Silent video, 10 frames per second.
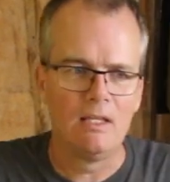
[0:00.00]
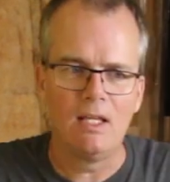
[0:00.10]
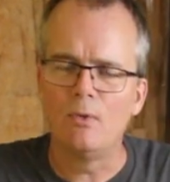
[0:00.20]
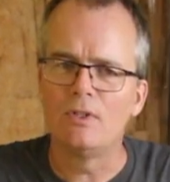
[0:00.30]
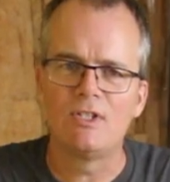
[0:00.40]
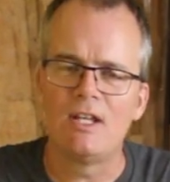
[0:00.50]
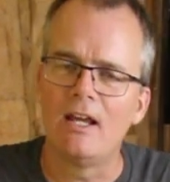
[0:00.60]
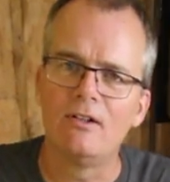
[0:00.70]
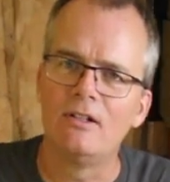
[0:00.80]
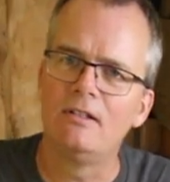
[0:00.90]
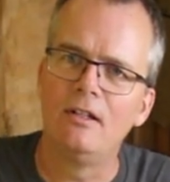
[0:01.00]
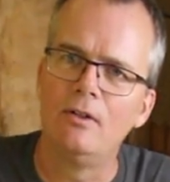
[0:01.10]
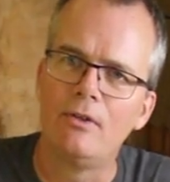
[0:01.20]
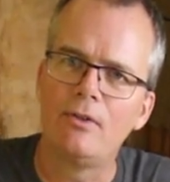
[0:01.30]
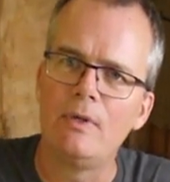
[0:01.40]
They were standard, you
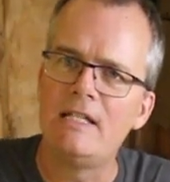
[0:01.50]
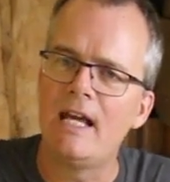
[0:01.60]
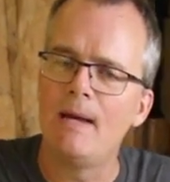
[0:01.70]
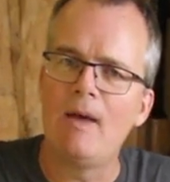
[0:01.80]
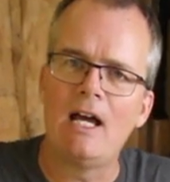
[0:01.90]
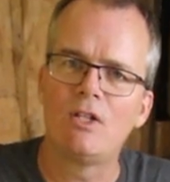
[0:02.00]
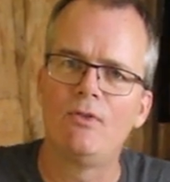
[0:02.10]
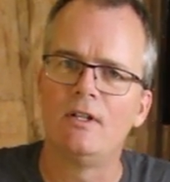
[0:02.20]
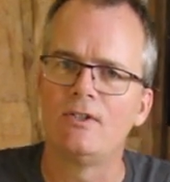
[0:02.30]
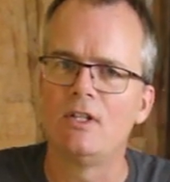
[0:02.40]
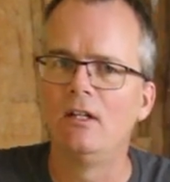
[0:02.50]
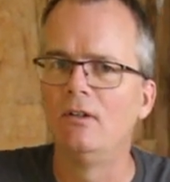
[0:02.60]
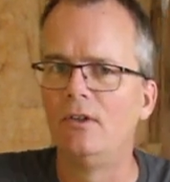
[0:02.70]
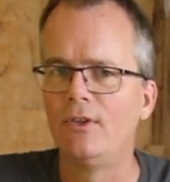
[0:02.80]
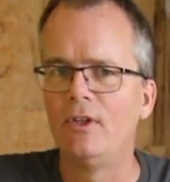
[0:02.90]
know, 3-tab asphalt
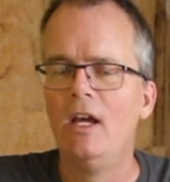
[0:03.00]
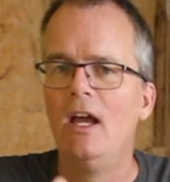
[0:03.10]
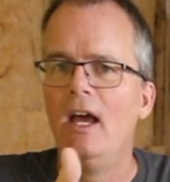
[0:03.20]
shingles,